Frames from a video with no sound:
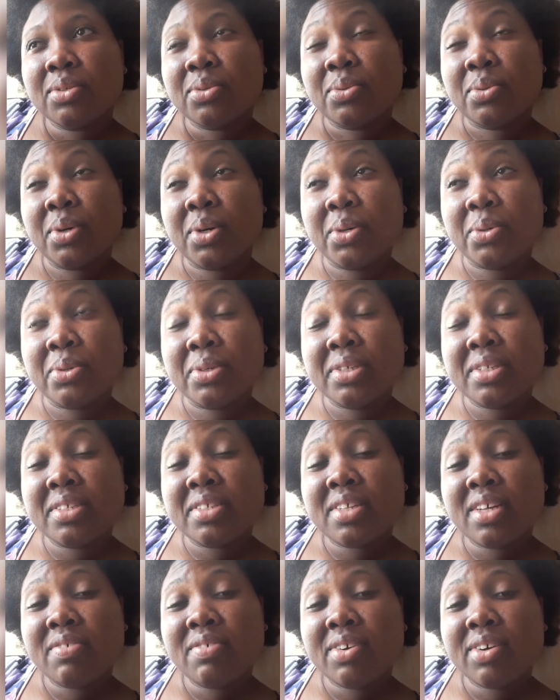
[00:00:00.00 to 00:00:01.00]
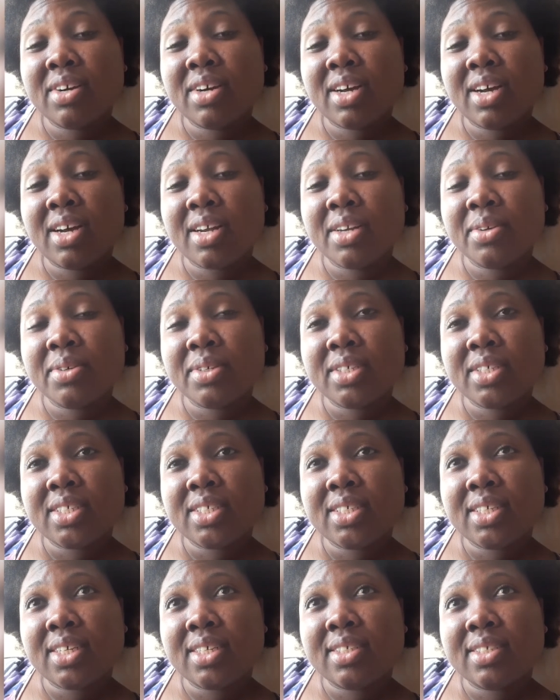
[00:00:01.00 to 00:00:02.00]
Whoa, this is a very hard
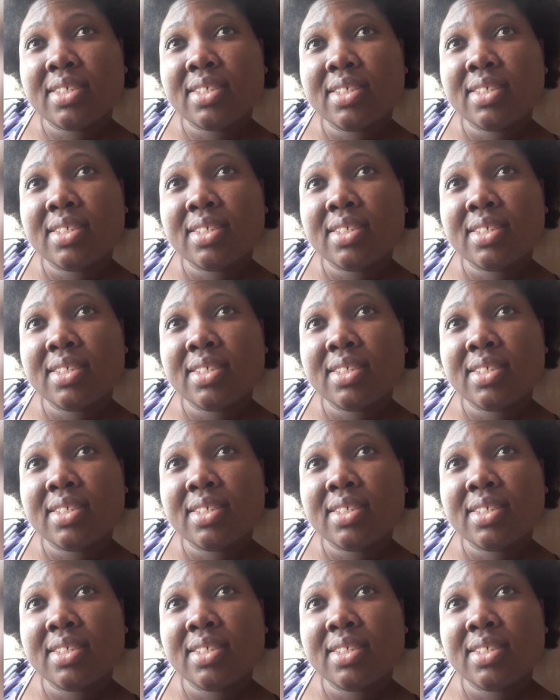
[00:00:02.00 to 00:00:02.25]
question.